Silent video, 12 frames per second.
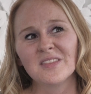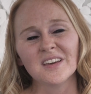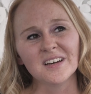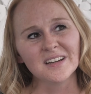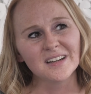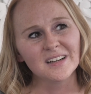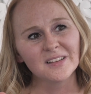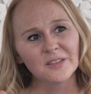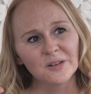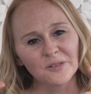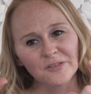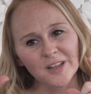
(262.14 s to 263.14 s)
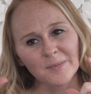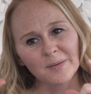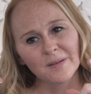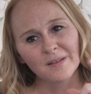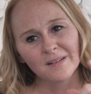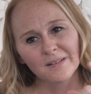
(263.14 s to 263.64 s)
the little flip.
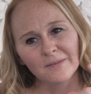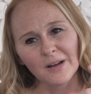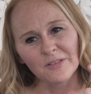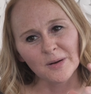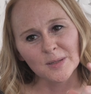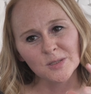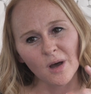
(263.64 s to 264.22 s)
I forget what it's